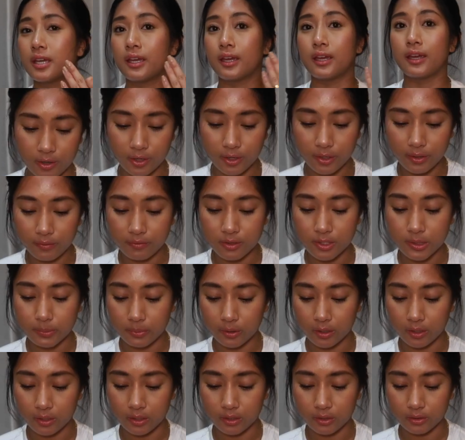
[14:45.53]
I heard of this
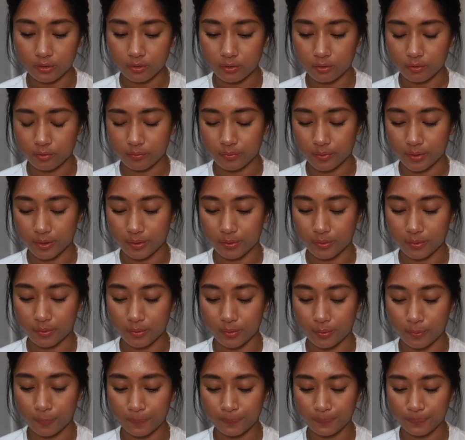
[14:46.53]
product
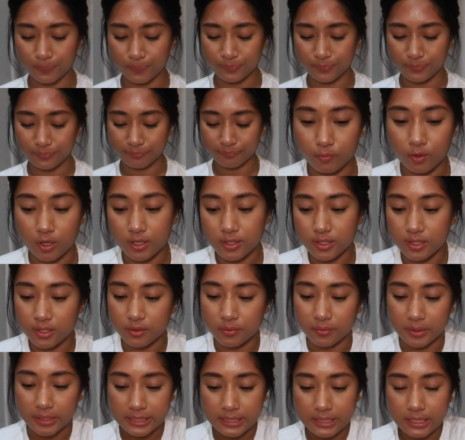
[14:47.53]
through
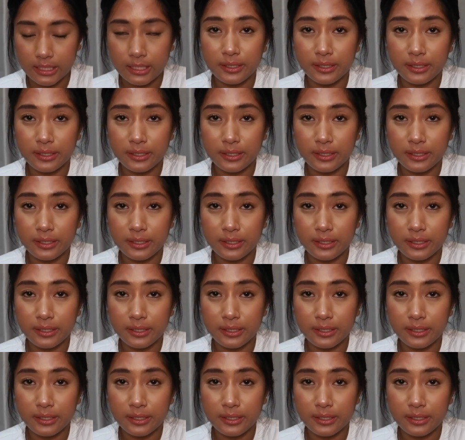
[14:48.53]
Roxetta Risa.